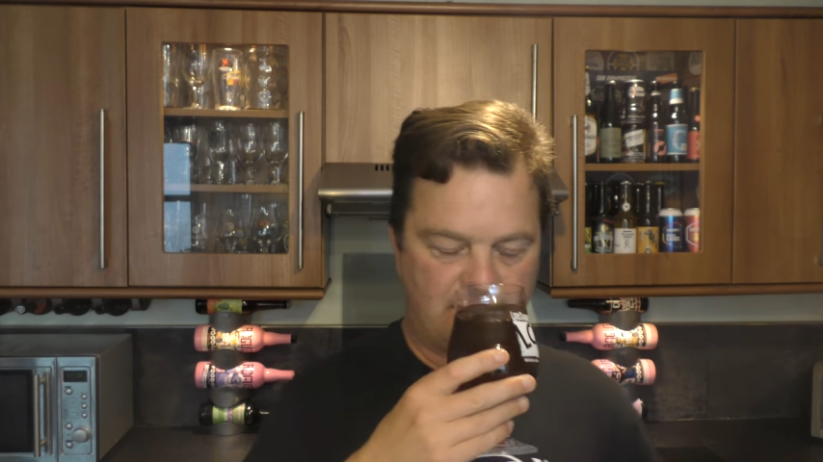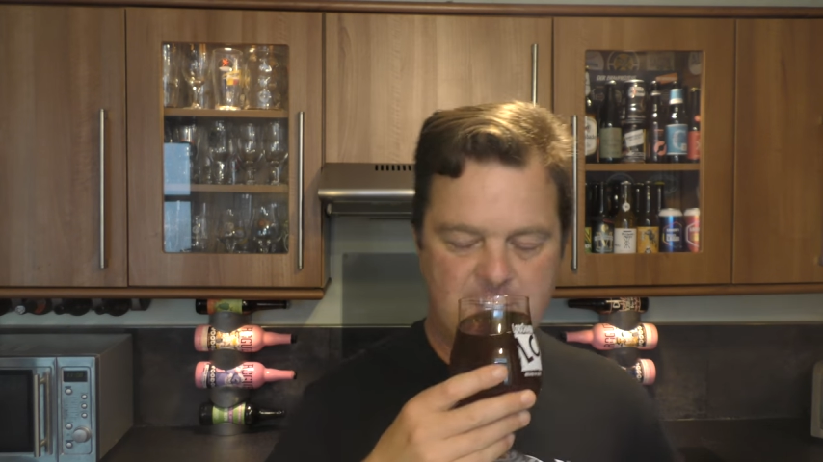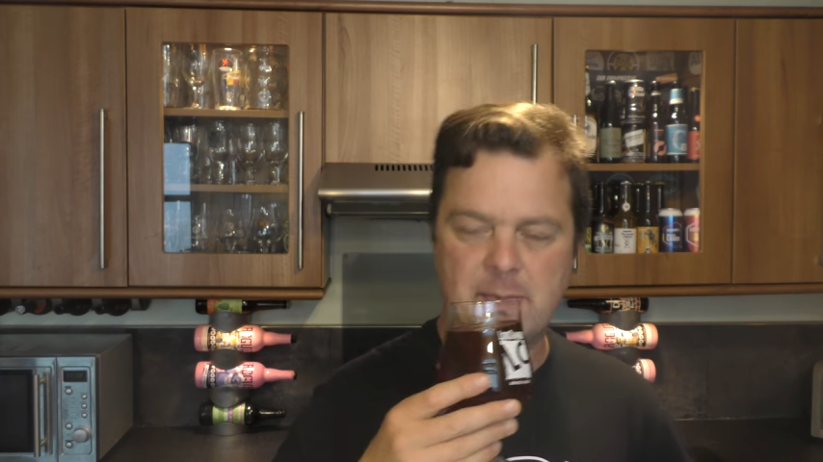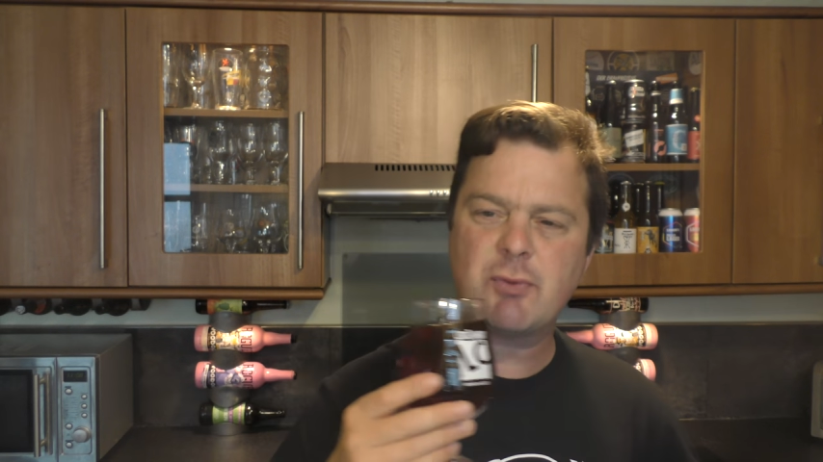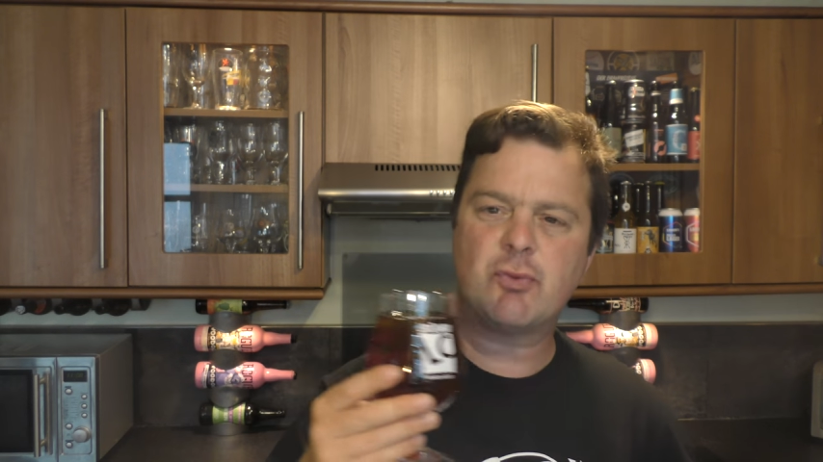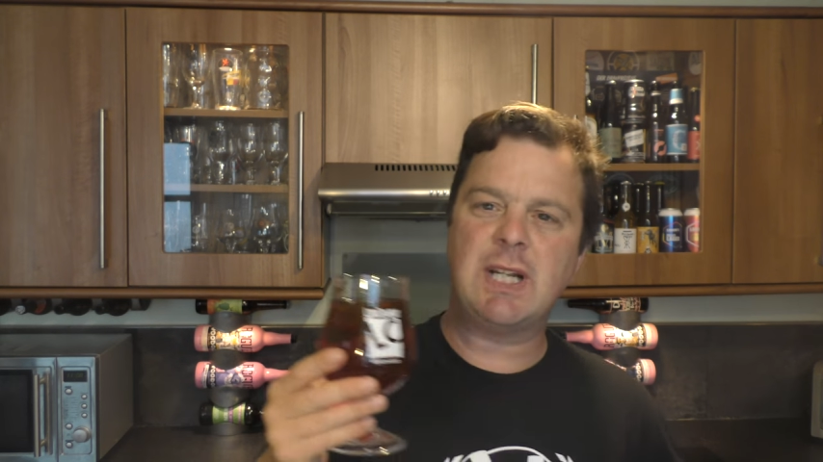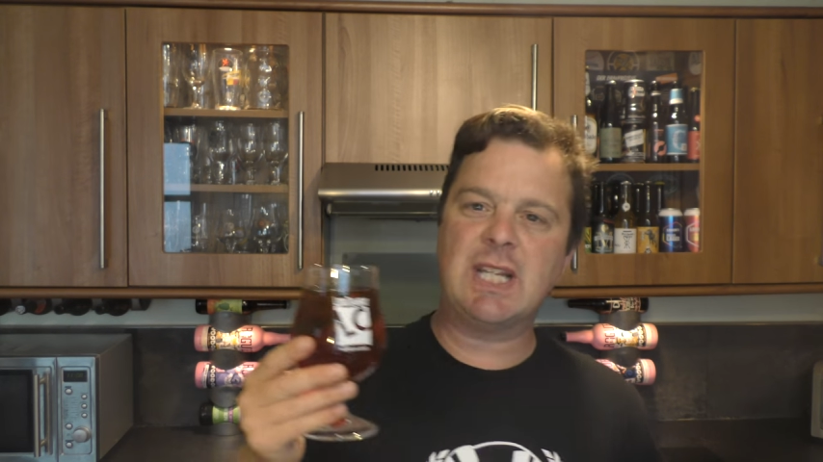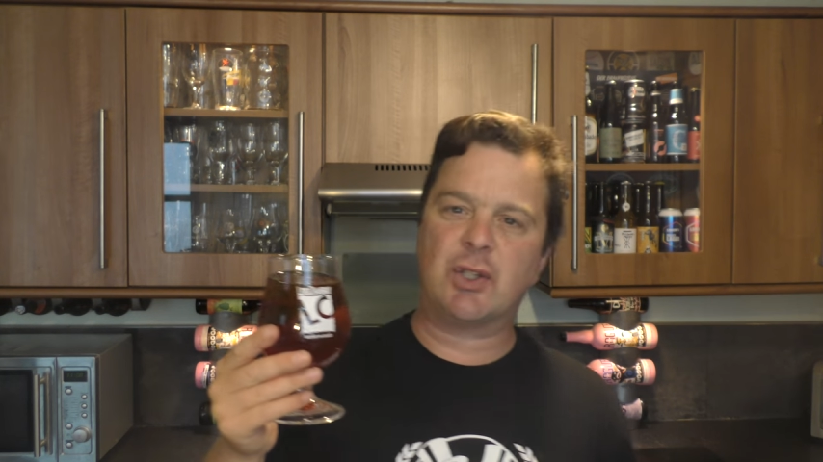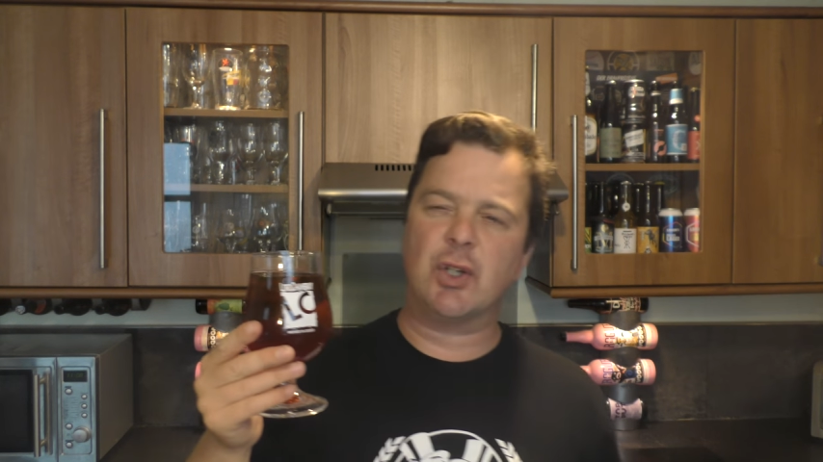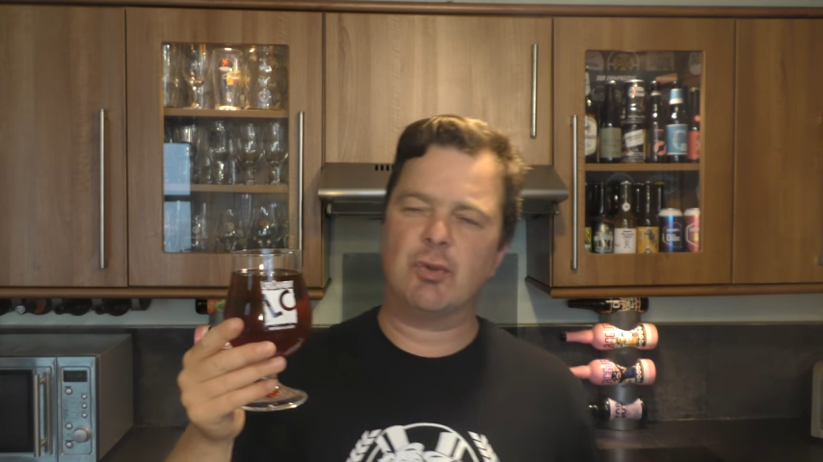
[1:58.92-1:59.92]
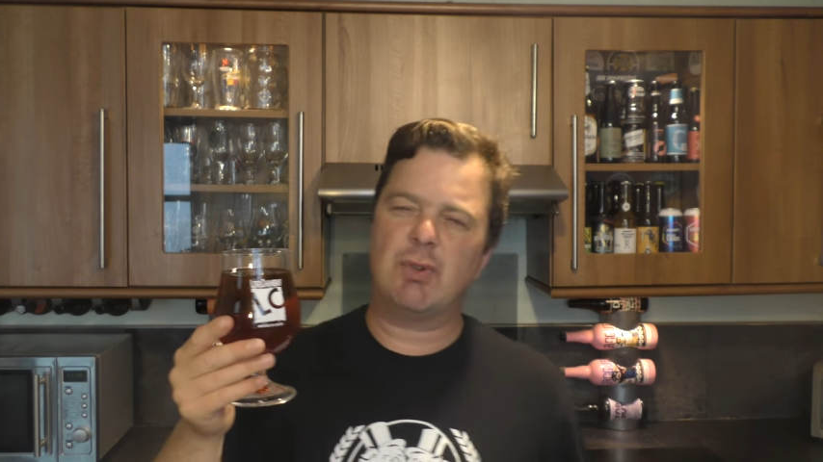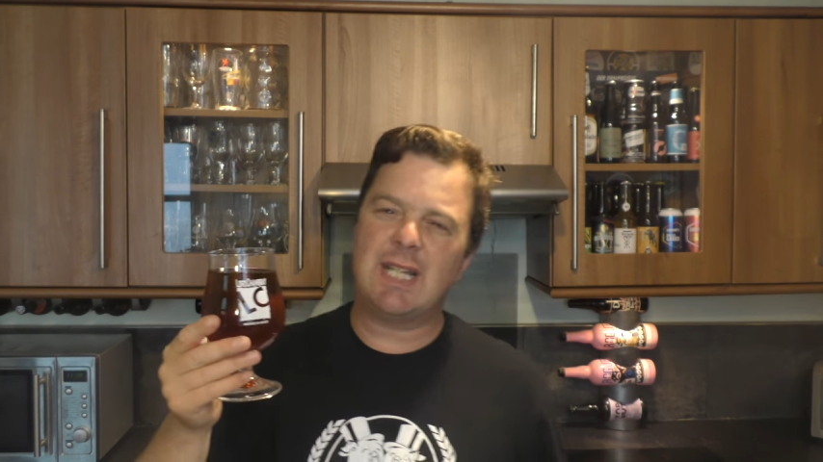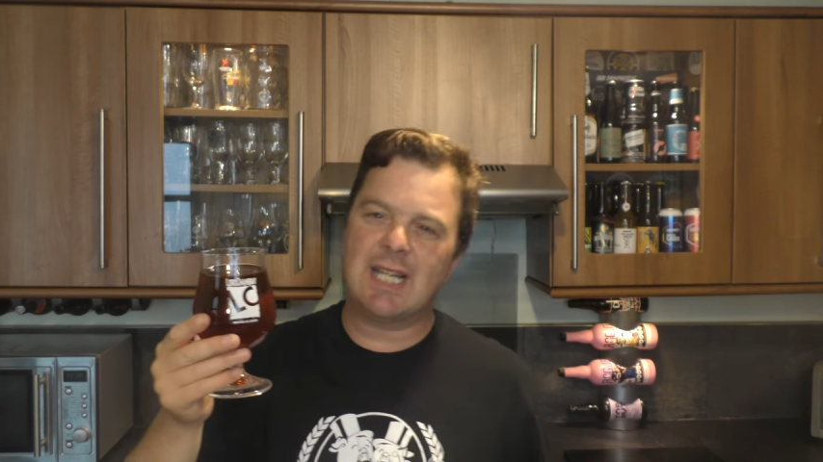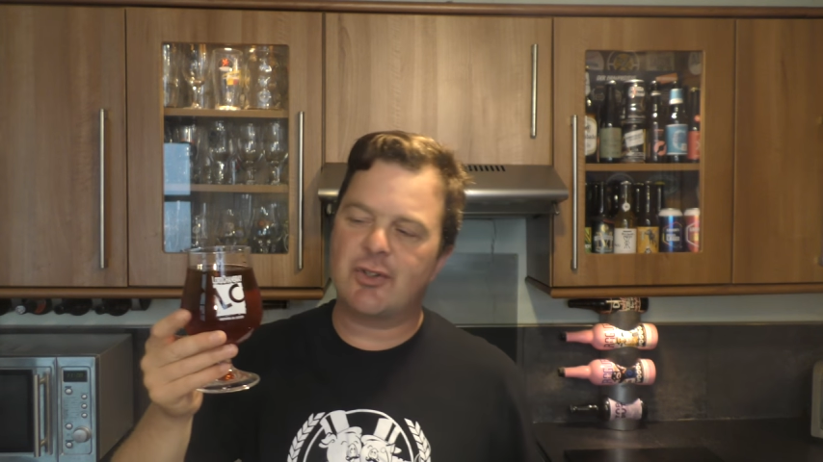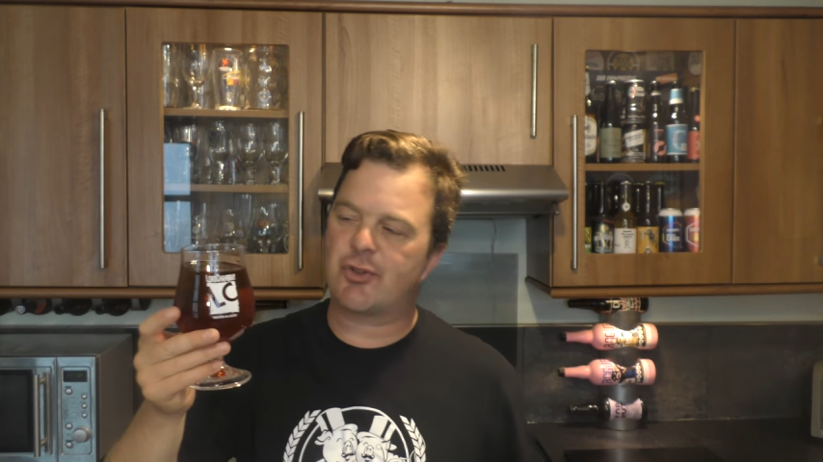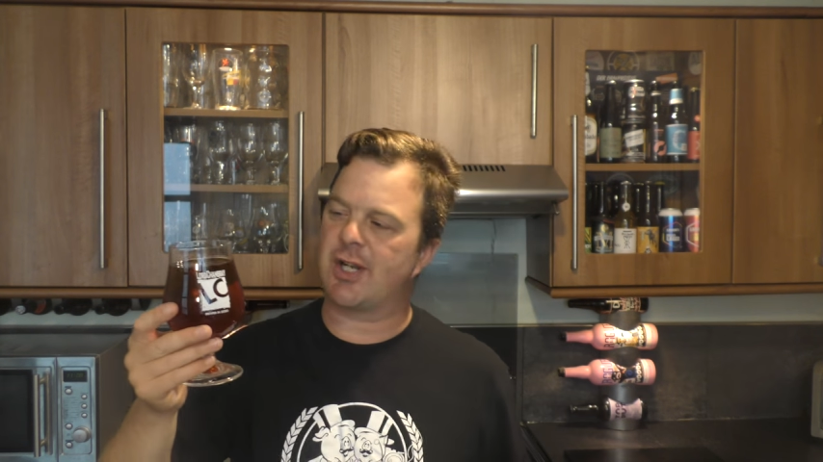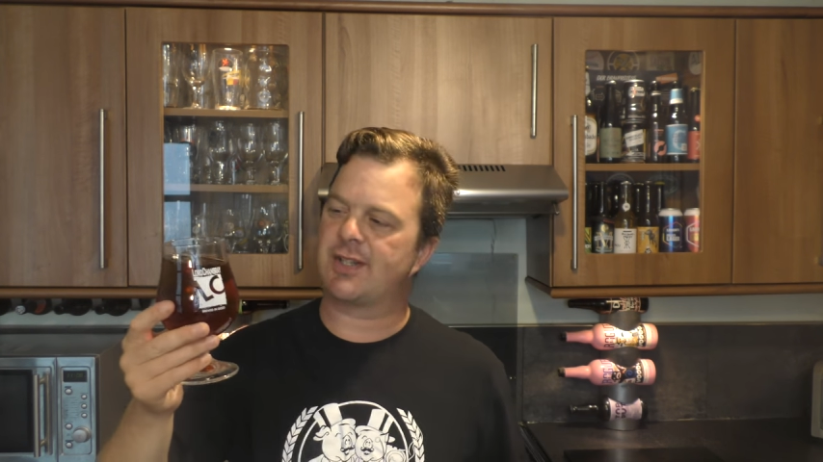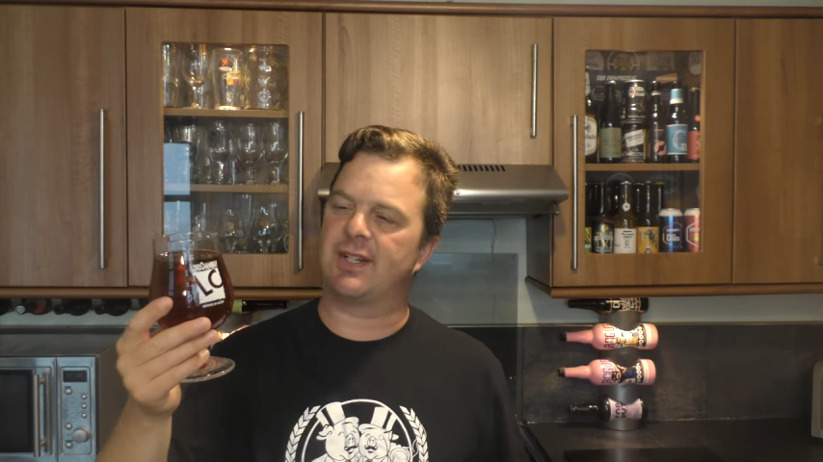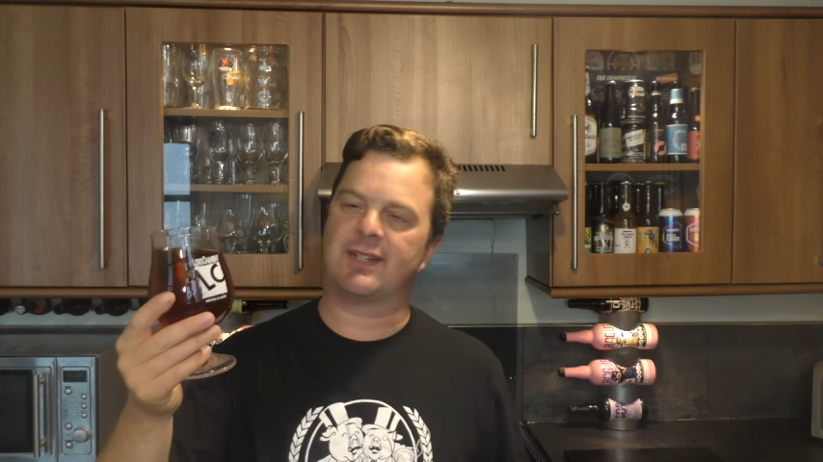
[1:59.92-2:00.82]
It smells really good, really interesting